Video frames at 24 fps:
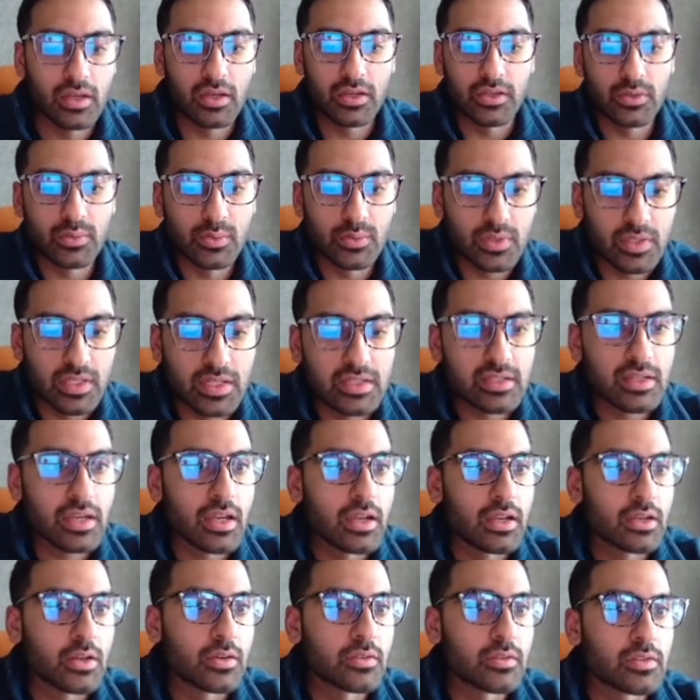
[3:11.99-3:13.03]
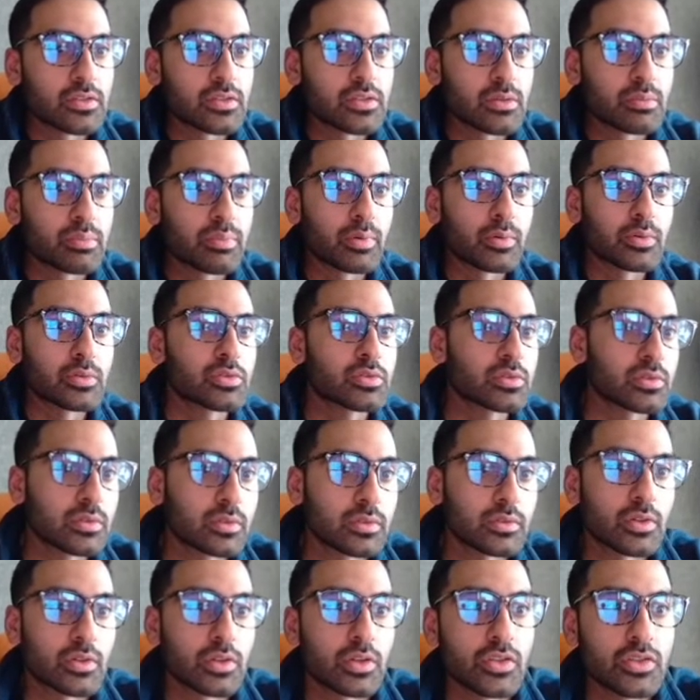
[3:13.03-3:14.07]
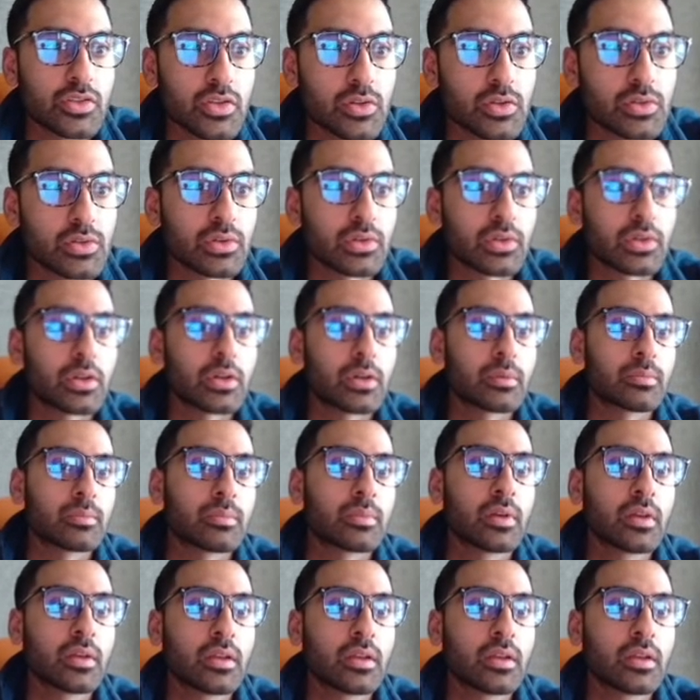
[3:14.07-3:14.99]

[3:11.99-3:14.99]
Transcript: You'll need to head over to portal.azure.com.